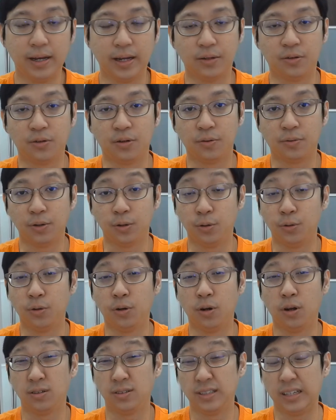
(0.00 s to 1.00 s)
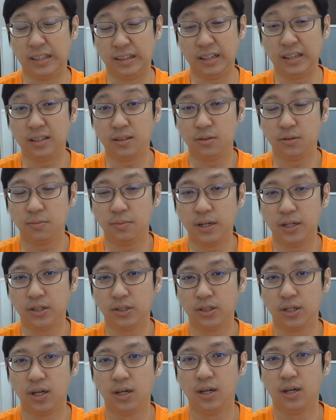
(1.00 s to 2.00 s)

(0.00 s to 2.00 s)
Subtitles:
I do not want to do a lot of settings so much.